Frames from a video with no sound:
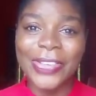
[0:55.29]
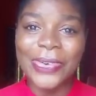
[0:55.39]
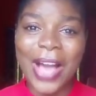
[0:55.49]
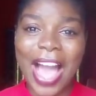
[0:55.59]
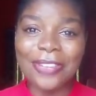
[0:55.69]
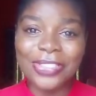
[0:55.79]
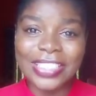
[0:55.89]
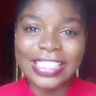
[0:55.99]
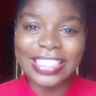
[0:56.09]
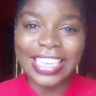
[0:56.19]
You have
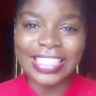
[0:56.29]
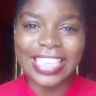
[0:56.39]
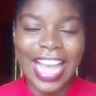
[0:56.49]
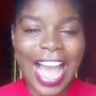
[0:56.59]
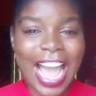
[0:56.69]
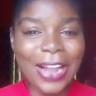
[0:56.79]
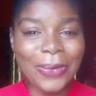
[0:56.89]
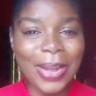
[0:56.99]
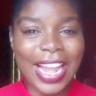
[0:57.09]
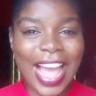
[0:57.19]
to sit and
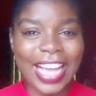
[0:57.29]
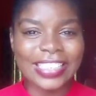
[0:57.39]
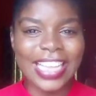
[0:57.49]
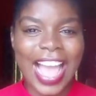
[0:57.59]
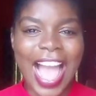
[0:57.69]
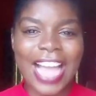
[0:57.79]
relax